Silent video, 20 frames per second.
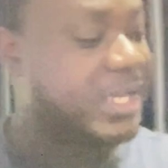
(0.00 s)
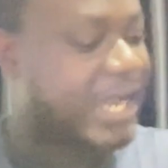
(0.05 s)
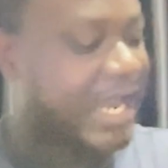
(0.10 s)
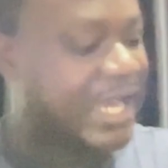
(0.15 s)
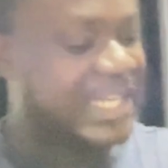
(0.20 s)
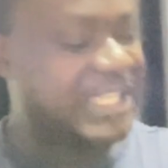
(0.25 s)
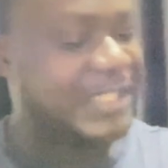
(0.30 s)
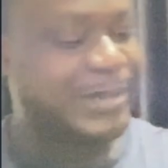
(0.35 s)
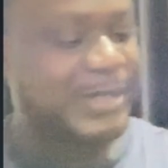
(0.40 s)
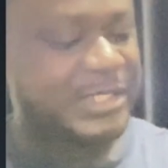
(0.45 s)
and
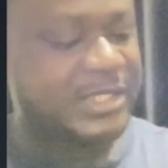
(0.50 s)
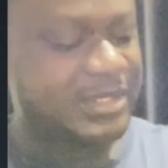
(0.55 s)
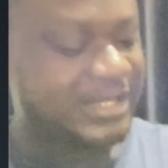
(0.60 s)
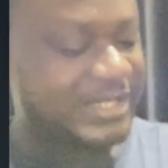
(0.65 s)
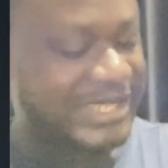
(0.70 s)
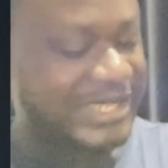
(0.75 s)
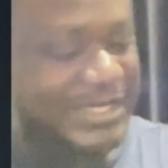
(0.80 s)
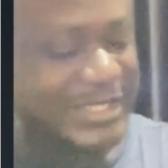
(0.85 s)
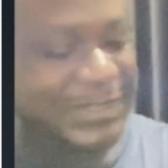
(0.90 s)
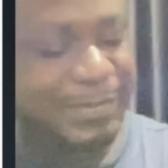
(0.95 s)
this person
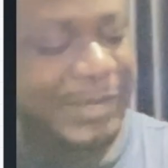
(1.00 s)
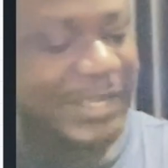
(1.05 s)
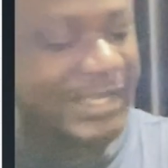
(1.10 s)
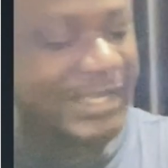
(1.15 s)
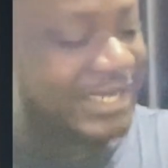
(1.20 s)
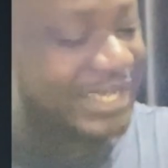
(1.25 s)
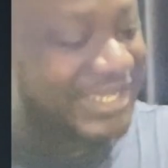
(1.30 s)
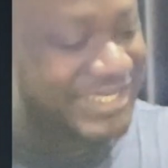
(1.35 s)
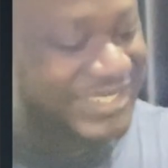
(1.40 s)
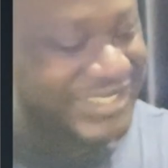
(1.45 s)
spent
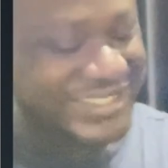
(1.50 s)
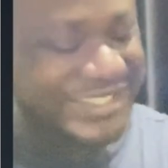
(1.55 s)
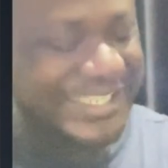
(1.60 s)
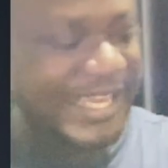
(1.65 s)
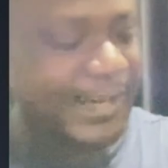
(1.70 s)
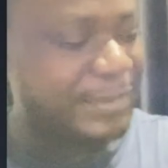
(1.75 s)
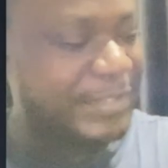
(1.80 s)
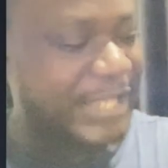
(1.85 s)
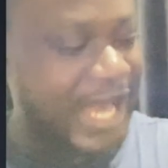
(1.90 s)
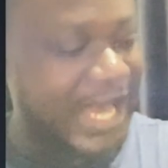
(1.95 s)

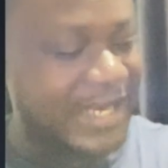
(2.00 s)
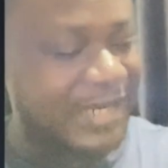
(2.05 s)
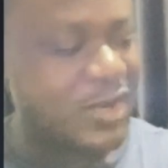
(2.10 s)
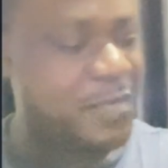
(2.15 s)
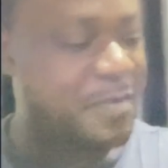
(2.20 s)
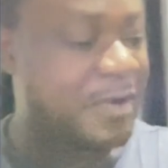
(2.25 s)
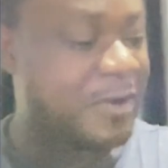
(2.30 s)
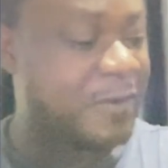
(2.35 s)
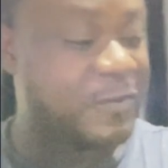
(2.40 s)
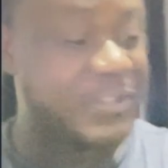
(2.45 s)
same
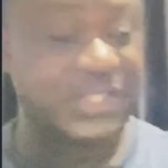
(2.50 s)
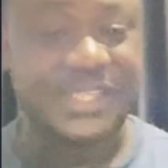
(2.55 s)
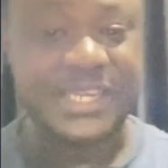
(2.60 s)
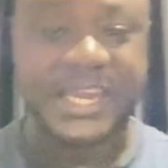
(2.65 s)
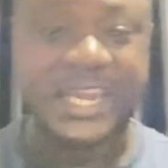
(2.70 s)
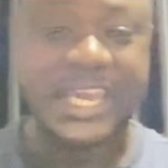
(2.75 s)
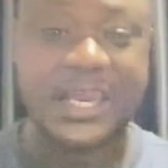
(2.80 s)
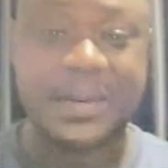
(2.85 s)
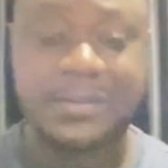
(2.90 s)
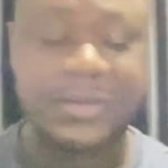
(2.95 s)
number of
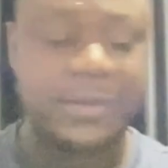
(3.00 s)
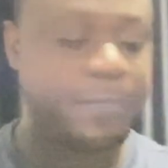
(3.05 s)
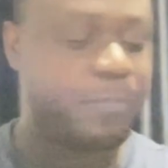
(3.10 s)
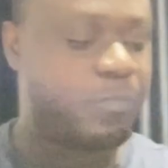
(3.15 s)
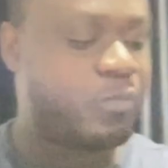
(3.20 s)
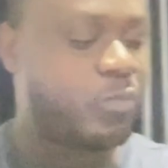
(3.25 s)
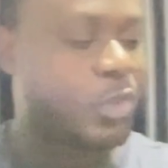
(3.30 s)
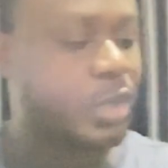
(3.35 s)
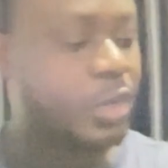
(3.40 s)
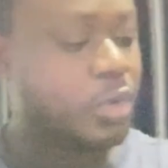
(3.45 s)
time
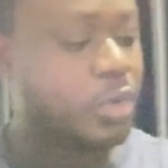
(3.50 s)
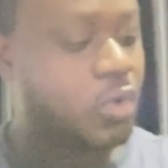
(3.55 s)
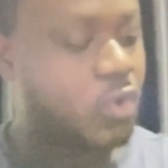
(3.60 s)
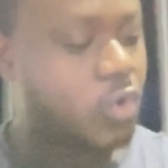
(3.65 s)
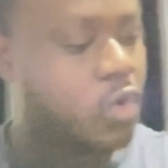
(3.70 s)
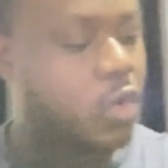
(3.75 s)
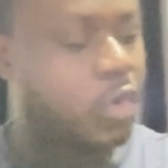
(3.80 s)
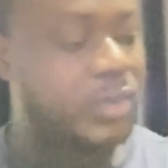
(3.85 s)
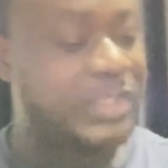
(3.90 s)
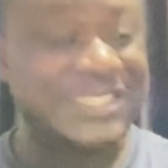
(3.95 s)

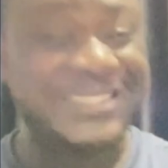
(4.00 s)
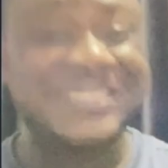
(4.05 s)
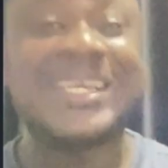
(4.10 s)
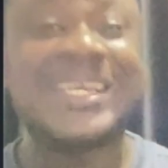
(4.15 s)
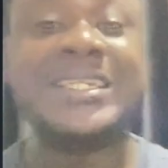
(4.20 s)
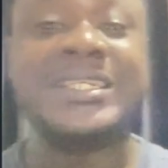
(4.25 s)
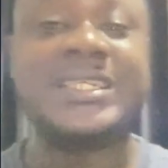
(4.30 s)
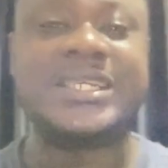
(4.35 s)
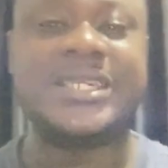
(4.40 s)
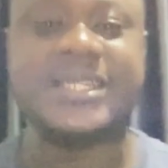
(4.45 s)

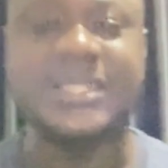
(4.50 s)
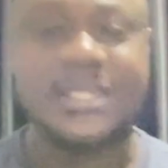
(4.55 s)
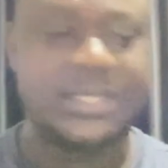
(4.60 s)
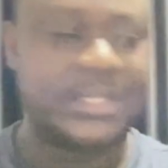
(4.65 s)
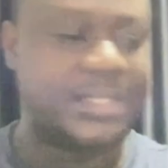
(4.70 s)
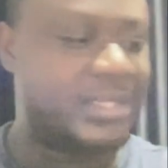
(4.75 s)
constantly,